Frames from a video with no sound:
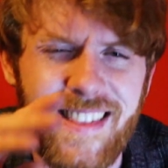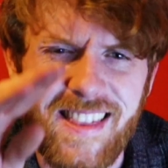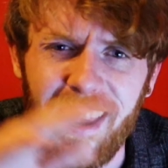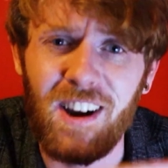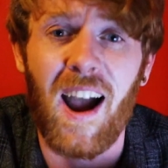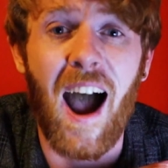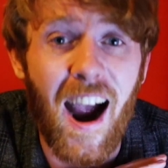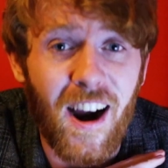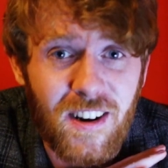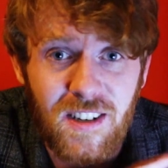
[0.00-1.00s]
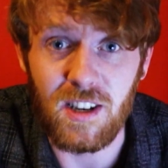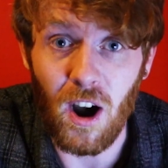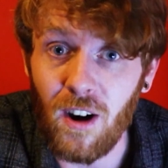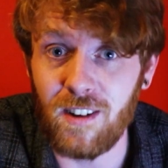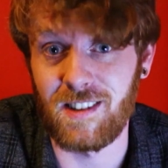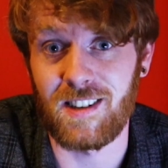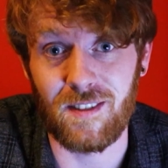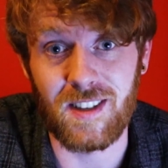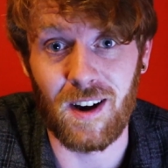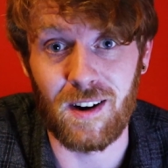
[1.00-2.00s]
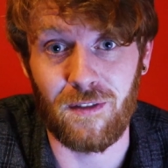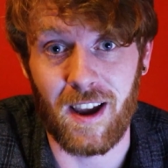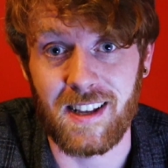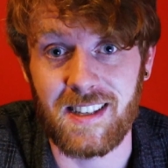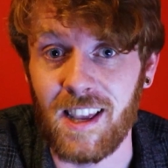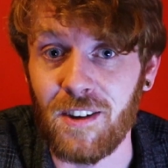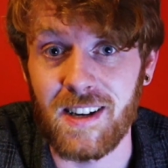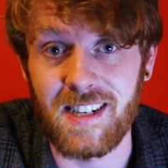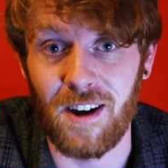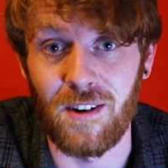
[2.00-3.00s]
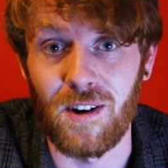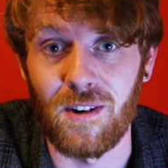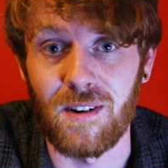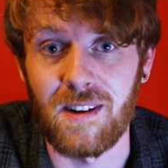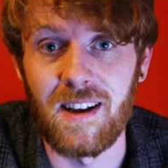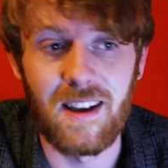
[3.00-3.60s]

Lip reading: there are tons of sound effects that you can download.